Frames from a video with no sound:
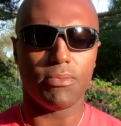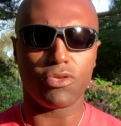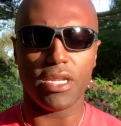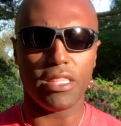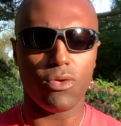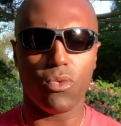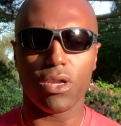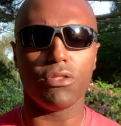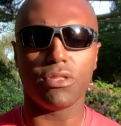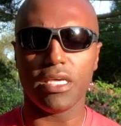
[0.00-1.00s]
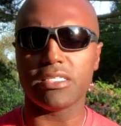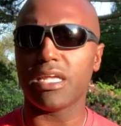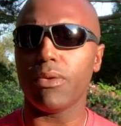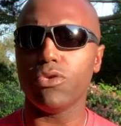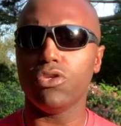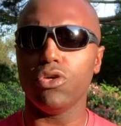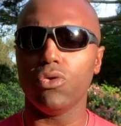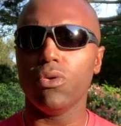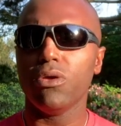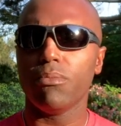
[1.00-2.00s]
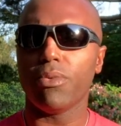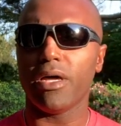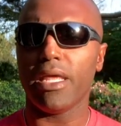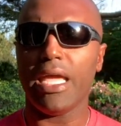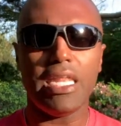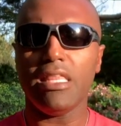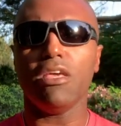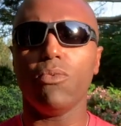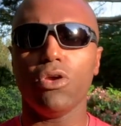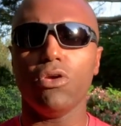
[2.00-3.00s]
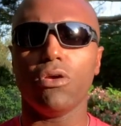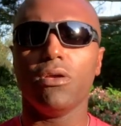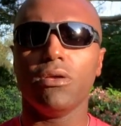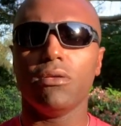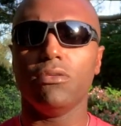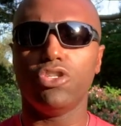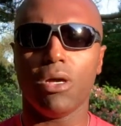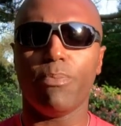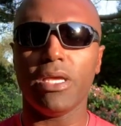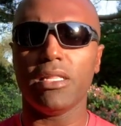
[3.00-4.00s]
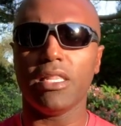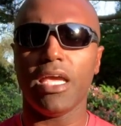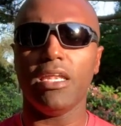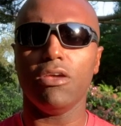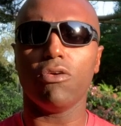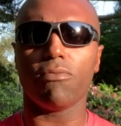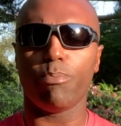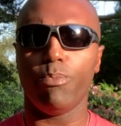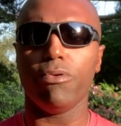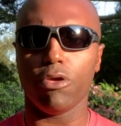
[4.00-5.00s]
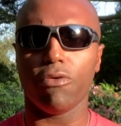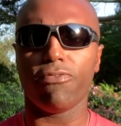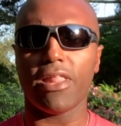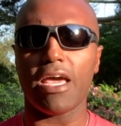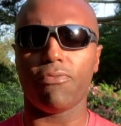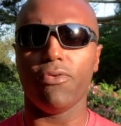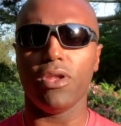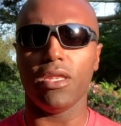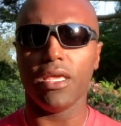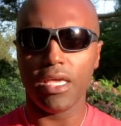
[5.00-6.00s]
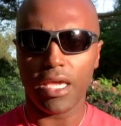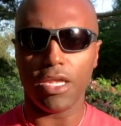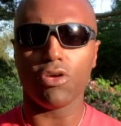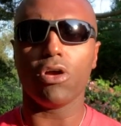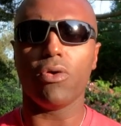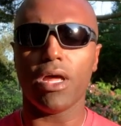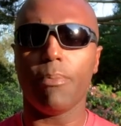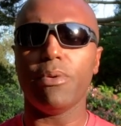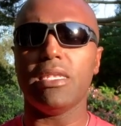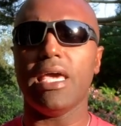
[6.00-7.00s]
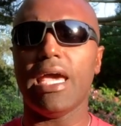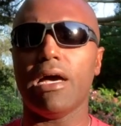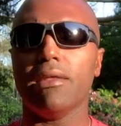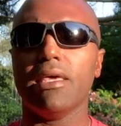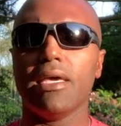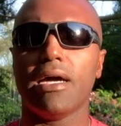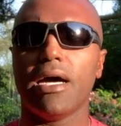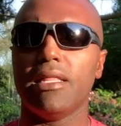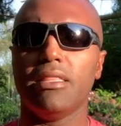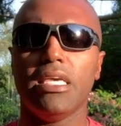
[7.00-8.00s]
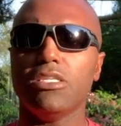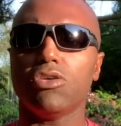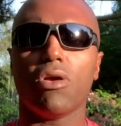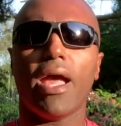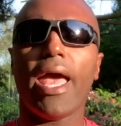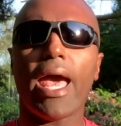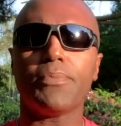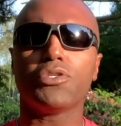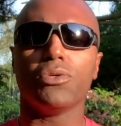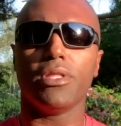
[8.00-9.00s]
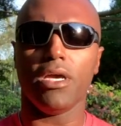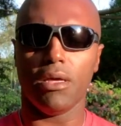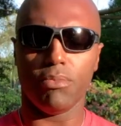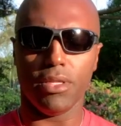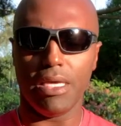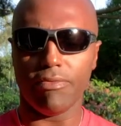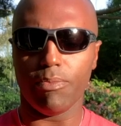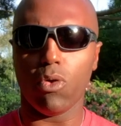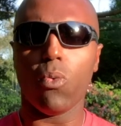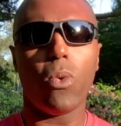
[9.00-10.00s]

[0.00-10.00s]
I'm trying to think what other things that I would do, but anything where you're jumping, landing, or you're flat-footed and you're going up and down, these are absolutely unbelievable.